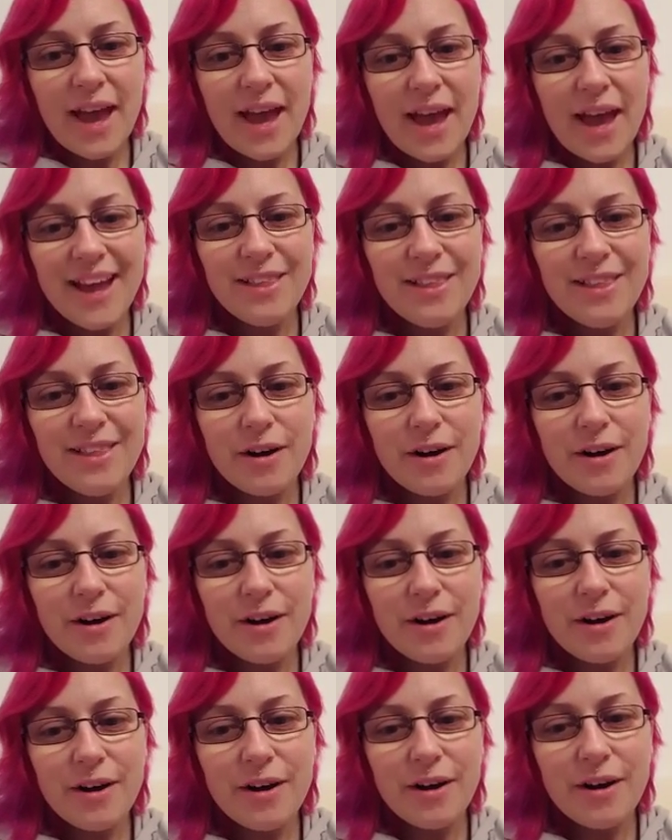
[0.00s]
Hey, Laura.
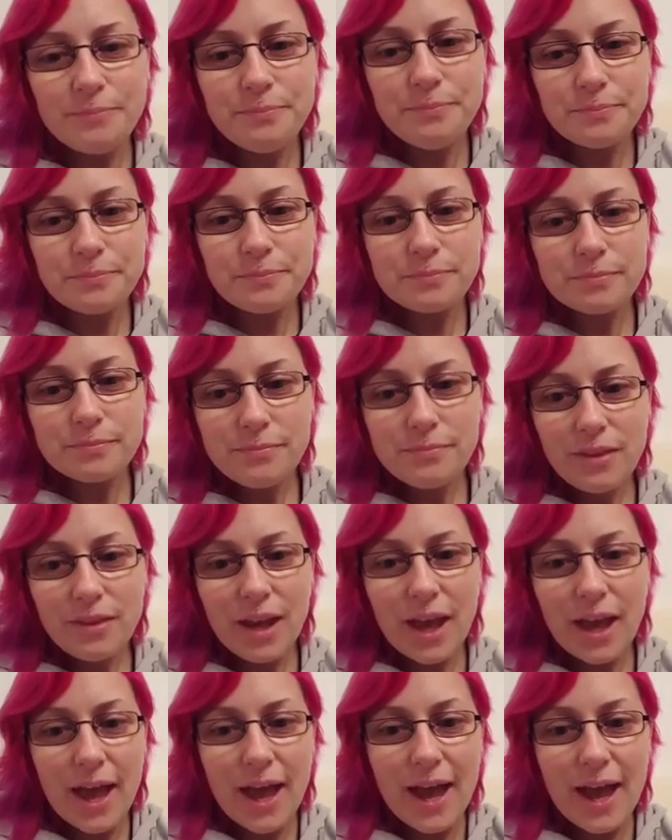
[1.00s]

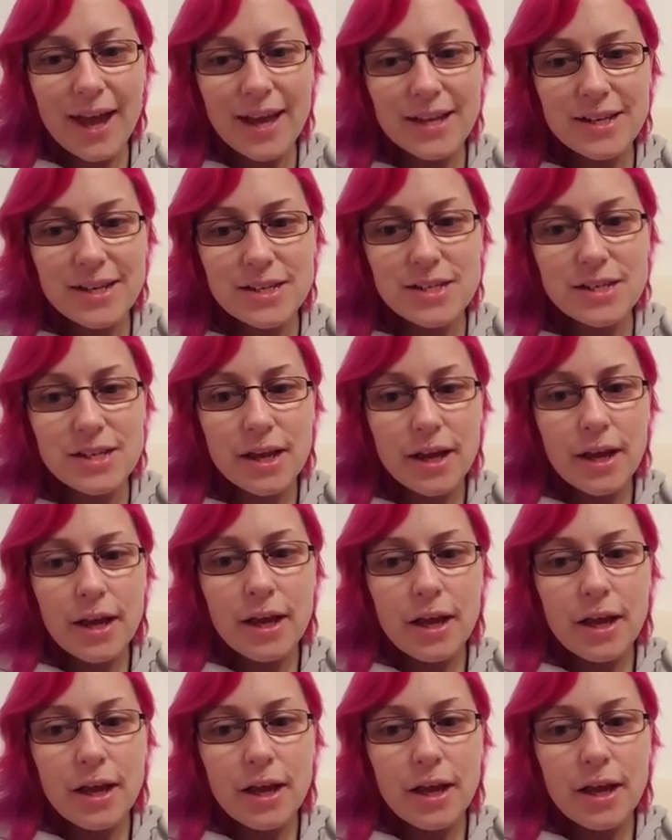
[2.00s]
And